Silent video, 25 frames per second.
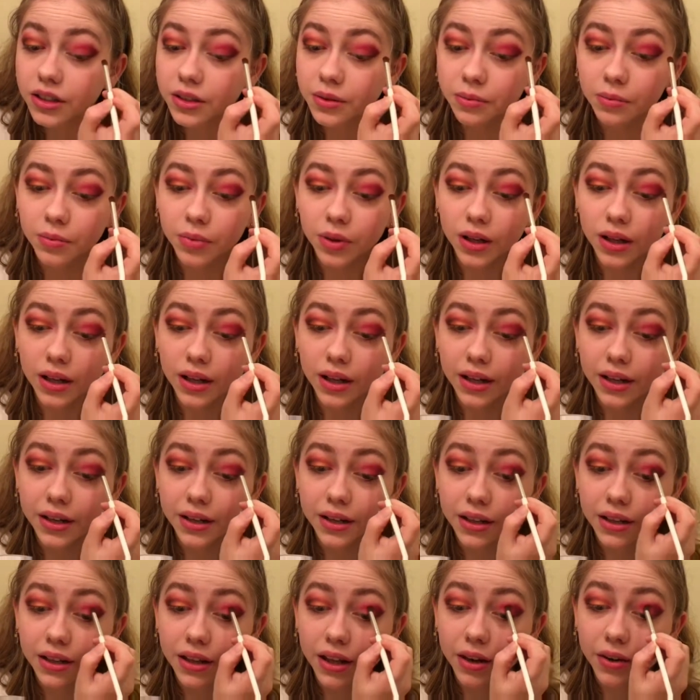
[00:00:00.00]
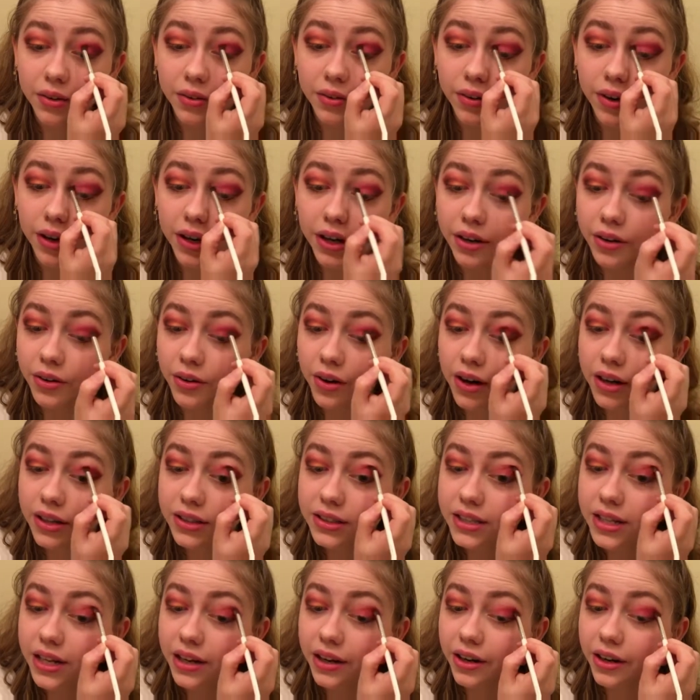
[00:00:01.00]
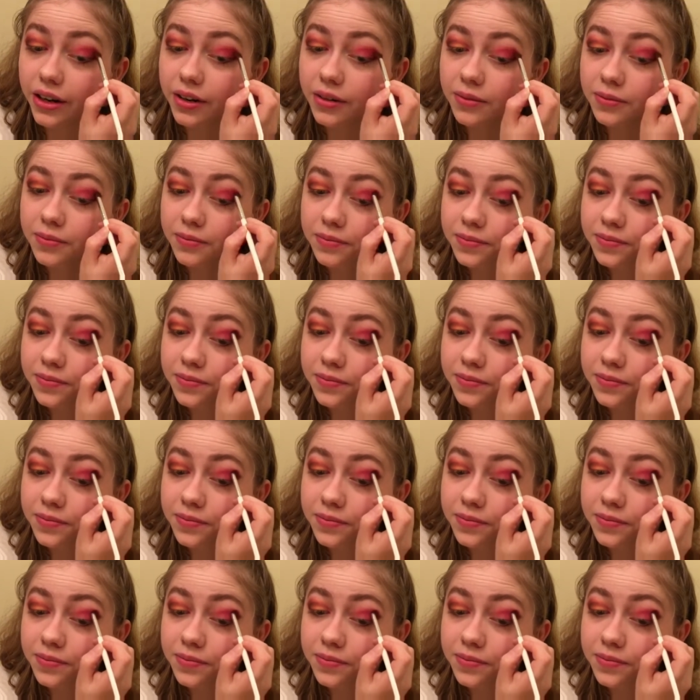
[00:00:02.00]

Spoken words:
Just blending that right across here.